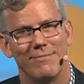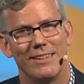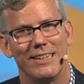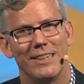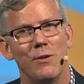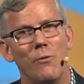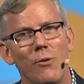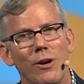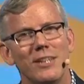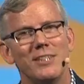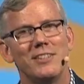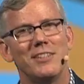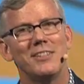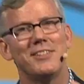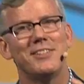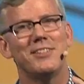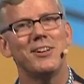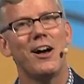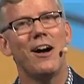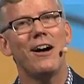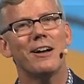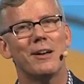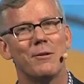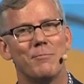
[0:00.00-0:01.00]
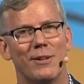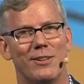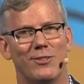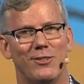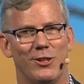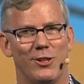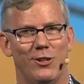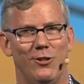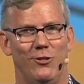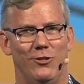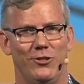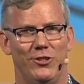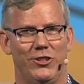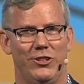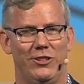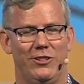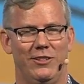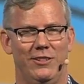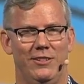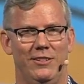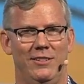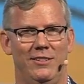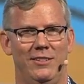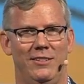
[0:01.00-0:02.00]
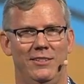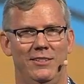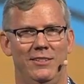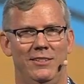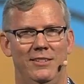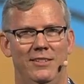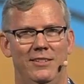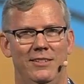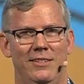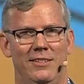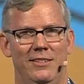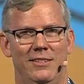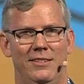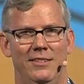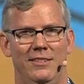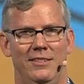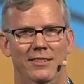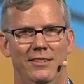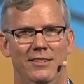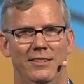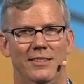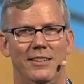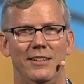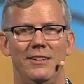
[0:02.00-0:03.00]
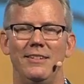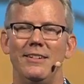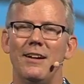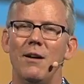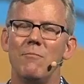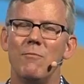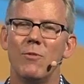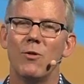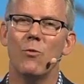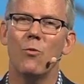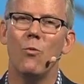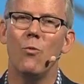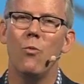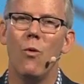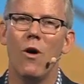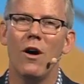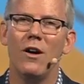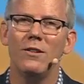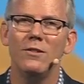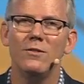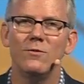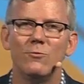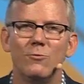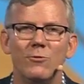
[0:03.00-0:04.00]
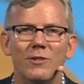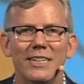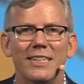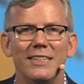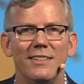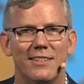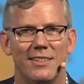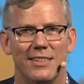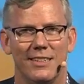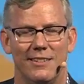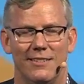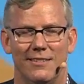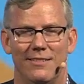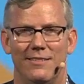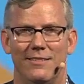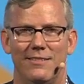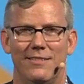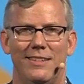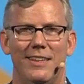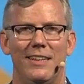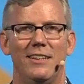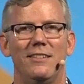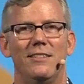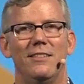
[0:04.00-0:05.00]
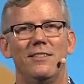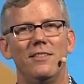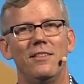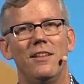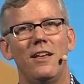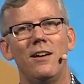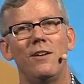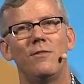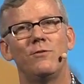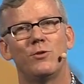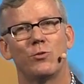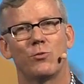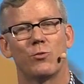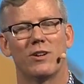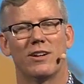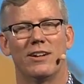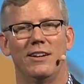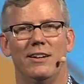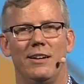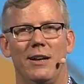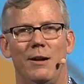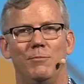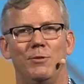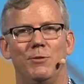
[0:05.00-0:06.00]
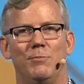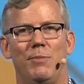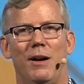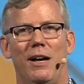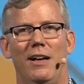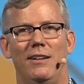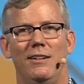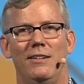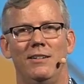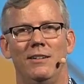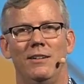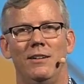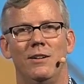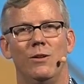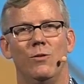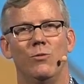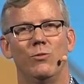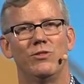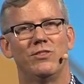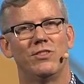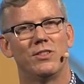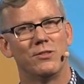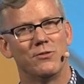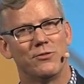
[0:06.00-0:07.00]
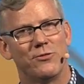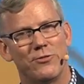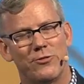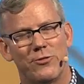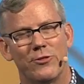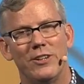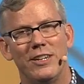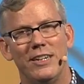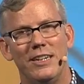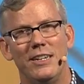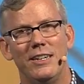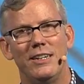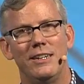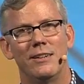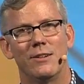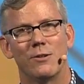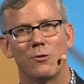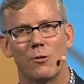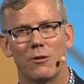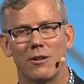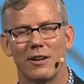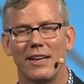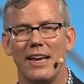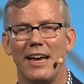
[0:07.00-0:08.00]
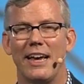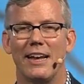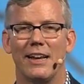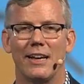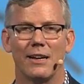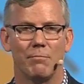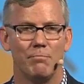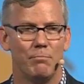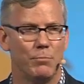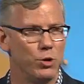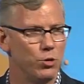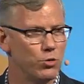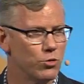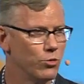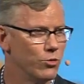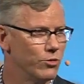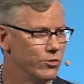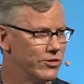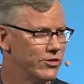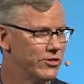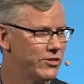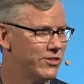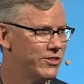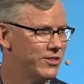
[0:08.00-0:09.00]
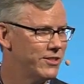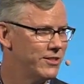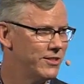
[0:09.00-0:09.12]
and they wanted to talk about the culture. The number one reason they loved working at HubSpot was the free organic bugles.